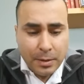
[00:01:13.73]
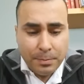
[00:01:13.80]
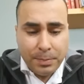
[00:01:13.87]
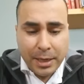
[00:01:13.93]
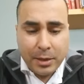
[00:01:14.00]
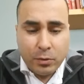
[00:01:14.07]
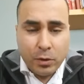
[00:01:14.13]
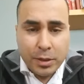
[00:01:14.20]

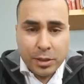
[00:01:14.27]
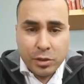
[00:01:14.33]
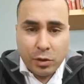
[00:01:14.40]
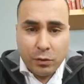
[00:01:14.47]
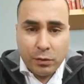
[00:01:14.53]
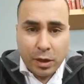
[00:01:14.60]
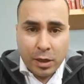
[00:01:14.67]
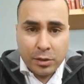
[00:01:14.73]
Bitcoin is
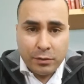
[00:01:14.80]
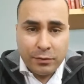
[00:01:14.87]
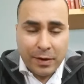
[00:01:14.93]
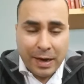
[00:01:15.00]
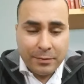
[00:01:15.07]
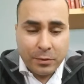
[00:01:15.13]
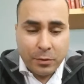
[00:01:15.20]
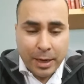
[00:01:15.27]
under
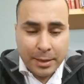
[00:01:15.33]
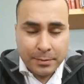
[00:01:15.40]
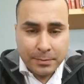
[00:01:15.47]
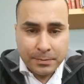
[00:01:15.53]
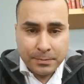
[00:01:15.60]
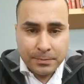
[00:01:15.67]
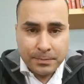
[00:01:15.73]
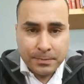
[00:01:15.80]
5 grand.
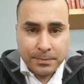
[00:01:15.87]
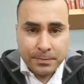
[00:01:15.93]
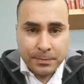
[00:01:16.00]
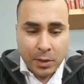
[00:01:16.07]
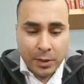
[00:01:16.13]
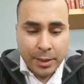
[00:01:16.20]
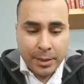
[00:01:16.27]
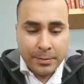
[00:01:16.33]

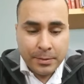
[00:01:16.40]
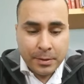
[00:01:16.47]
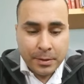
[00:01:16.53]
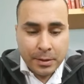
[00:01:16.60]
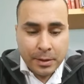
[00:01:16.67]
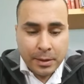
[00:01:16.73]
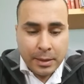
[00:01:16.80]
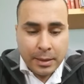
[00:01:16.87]
All right,
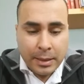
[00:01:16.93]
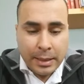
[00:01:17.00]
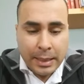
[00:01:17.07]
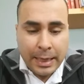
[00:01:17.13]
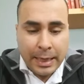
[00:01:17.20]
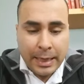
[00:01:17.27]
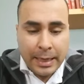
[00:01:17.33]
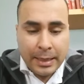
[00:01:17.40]

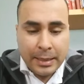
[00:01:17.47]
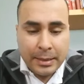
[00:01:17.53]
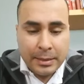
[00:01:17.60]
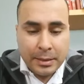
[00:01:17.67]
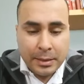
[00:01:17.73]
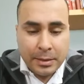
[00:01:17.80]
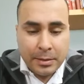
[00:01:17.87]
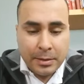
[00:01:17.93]

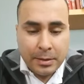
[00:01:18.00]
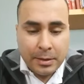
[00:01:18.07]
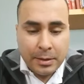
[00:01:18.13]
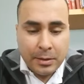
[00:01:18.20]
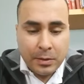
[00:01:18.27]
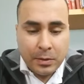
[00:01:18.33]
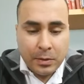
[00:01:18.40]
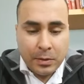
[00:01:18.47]
and
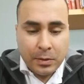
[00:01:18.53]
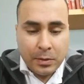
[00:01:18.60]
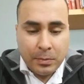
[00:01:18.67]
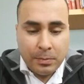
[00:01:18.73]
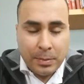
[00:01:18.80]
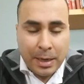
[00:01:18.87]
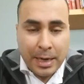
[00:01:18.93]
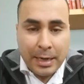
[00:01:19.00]

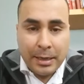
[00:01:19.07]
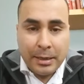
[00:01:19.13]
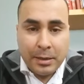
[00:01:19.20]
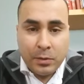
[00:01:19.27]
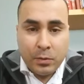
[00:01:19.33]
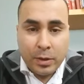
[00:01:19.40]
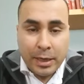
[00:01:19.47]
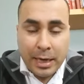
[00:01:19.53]

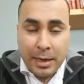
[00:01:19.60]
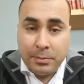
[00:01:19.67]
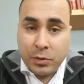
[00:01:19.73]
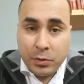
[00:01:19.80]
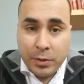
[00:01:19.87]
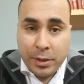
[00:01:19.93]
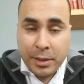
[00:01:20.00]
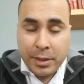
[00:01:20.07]
what I'm
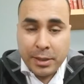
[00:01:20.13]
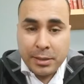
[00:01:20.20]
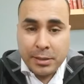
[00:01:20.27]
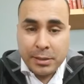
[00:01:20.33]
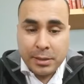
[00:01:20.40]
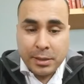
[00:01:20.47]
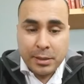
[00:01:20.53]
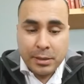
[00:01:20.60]
doing
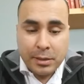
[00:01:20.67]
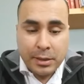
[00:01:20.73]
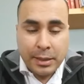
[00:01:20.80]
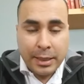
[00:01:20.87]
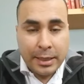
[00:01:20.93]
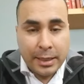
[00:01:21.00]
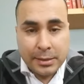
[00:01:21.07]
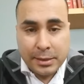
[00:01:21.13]
is, and
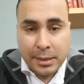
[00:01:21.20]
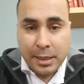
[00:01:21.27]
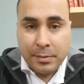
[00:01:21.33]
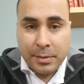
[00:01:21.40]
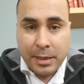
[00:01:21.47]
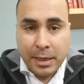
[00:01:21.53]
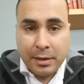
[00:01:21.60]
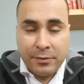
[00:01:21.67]
like I said,
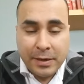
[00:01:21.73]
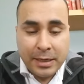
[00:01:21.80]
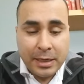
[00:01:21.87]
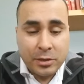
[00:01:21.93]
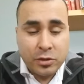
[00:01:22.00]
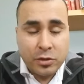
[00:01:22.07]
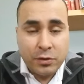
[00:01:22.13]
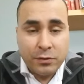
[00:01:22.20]
I'm not a
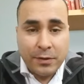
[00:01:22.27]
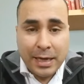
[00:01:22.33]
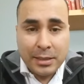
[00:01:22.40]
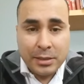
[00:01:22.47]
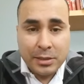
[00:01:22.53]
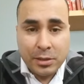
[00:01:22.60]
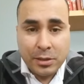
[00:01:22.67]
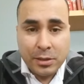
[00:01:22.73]
financial
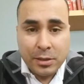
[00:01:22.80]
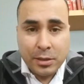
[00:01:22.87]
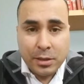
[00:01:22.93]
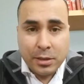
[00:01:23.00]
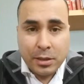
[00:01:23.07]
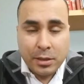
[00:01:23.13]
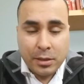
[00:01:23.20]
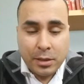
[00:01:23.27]
advisor,
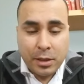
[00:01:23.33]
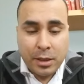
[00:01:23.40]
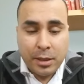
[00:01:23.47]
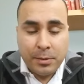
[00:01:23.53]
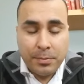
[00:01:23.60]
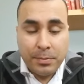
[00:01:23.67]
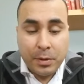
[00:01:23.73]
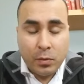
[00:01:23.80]

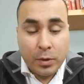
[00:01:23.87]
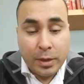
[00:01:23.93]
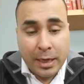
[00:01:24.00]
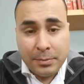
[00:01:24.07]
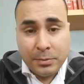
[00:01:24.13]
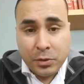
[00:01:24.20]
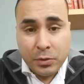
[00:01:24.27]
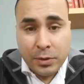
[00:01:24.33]
but what
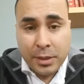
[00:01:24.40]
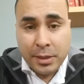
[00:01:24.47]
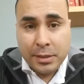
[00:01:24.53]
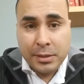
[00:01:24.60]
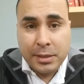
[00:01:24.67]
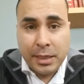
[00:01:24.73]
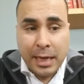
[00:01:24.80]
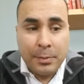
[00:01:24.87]
I'm doing
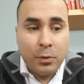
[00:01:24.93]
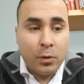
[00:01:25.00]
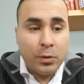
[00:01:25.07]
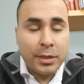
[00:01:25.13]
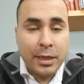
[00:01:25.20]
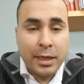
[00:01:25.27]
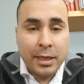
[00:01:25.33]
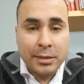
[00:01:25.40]
is I'm
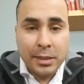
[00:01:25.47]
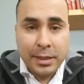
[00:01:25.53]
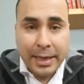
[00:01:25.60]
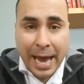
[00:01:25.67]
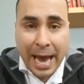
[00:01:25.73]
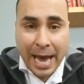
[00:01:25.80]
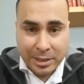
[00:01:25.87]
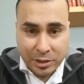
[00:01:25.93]
holding on to the
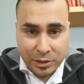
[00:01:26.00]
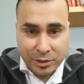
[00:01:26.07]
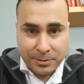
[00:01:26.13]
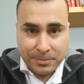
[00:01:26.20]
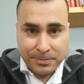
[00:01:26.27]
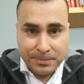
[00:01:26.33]
cash.